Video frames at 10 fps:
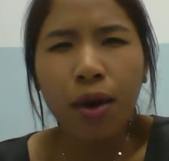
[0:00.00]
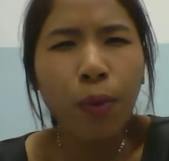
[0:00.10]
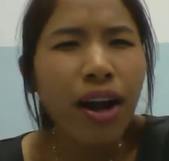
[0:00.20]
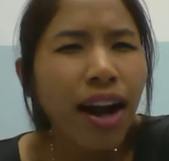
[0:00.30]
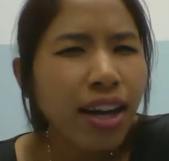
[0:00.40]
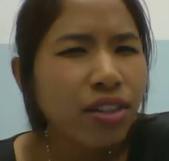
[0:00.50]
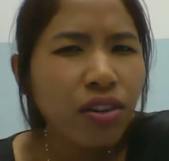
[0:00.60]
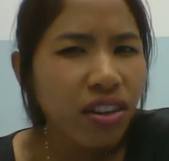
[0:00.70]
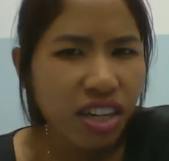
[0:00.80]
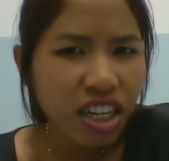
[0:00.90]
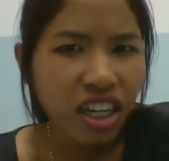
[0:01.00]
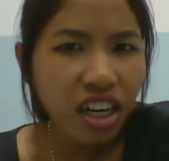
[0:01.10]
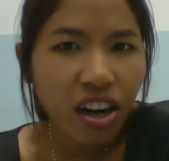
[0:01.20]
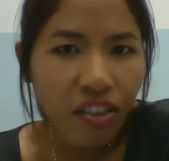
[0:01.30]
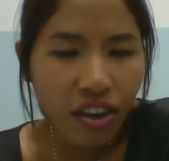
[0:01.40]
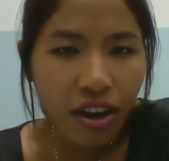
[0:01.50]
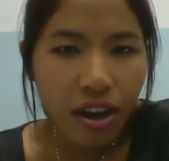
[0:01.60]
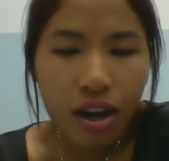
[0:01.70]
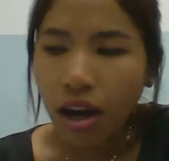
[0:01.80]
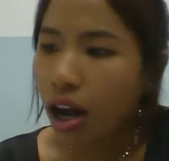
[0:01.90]
what kinds of learner are
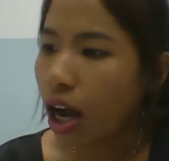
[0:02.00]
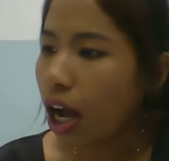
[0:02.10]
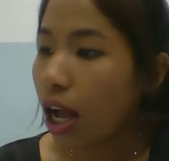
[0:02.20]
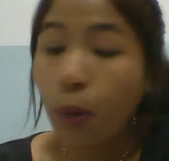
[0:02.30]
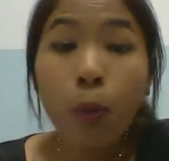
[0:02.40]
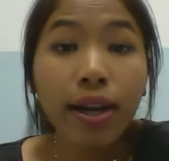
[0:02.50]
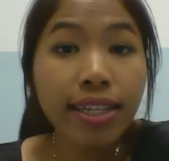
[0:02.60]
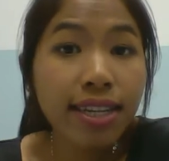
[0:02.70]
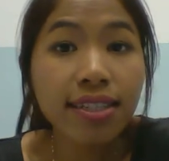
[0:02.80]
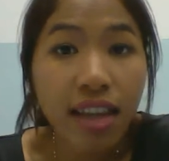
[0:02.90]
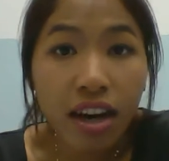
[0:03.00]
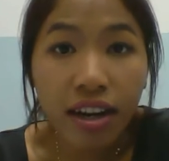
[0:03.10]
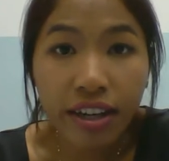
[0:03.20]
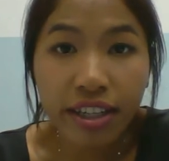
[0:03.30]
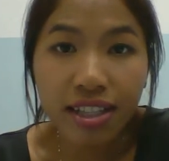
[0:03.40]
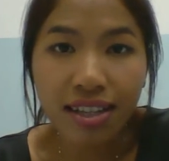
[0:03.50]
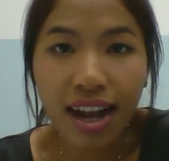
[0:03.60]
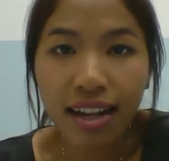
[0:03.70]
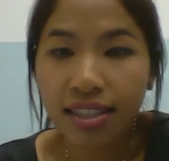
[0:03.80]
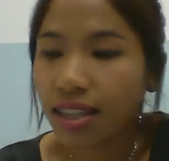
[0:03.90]
they, what is their learning
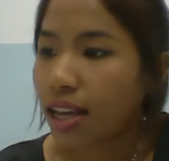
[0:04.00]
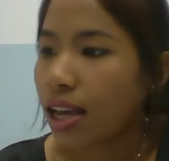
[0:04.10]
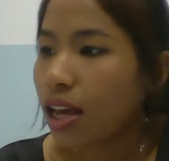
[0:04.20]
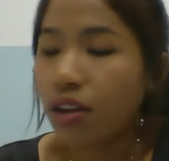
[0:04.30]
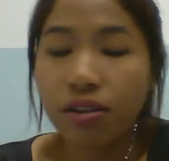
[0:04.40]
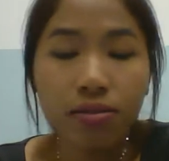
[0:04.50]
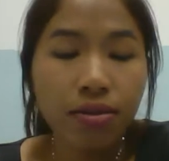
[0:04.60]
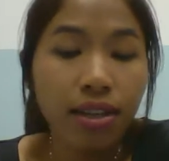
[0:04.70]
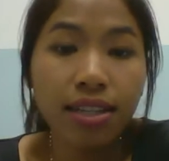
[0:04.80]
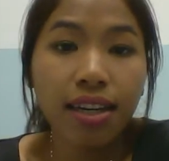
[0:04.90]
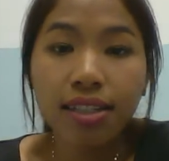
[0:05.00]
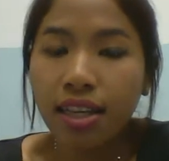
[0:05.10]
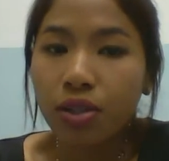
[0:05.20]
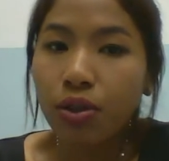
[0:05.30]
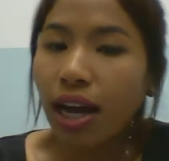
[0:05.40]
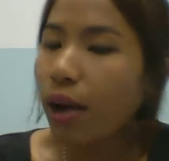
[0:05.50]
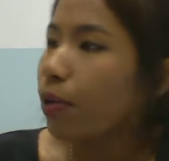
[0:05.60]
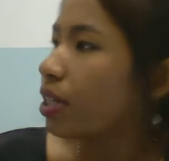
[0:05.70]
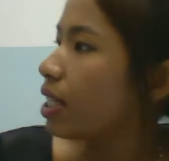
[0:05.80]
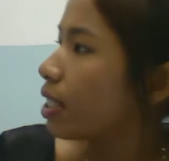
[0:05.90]
styles, things like that. So that I
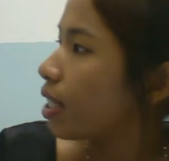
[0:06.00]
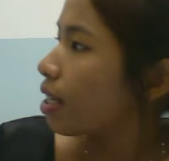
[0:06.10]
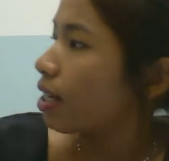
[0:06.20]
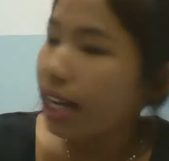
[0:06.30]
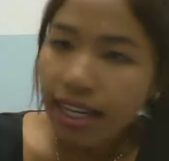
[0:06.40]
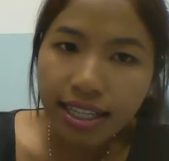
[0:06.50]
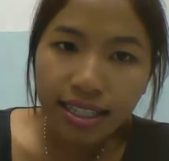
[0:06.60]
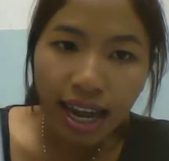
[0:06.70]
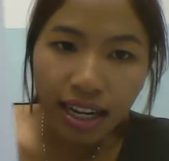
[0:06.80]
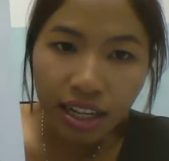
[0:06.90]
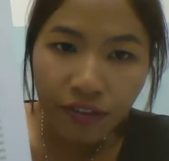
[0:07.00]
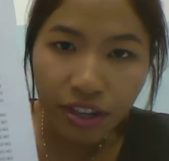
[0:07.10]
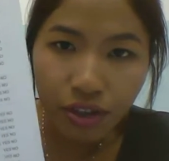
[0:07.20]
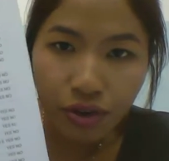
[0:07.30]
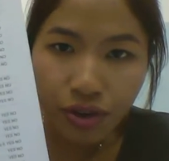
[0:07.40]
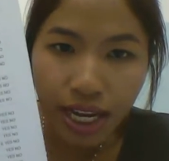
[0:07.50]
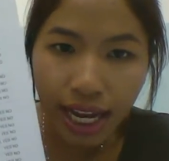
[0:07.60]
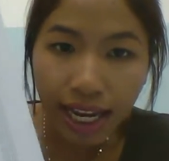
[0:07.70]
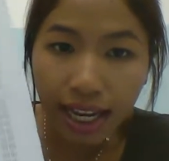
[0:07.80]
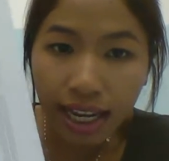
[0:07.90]
will need a learning style inventory.
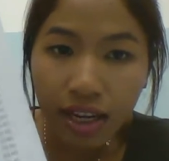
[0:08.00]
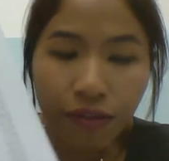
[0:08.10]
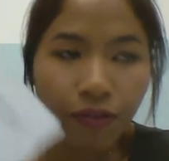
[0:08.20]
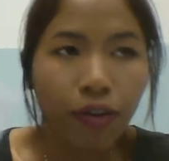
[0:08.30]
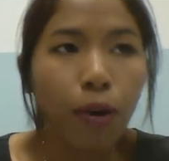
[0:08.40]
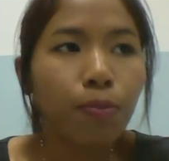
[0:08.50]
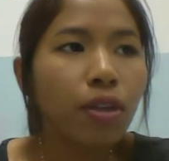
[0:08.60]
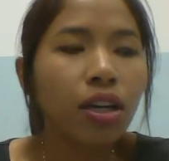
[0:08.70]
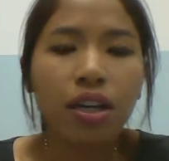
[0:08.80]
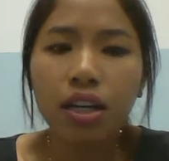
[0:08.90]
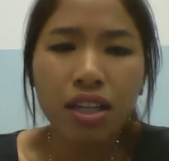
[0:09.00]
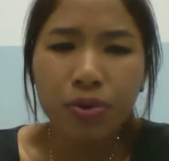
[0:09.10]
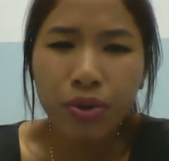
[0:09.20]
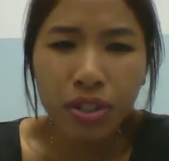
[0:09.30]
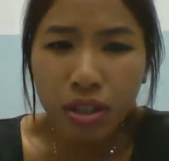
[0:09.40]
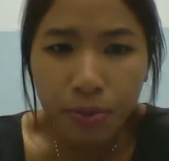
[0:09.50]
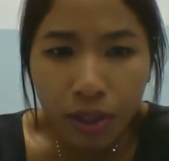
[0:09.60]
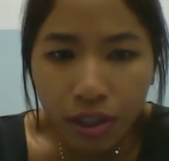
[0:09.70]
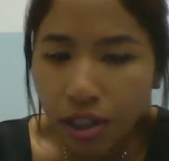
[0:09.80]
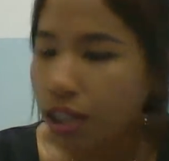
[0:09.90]
I can get it from the resource
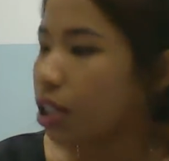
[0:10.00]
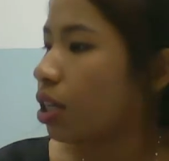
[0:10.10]
book.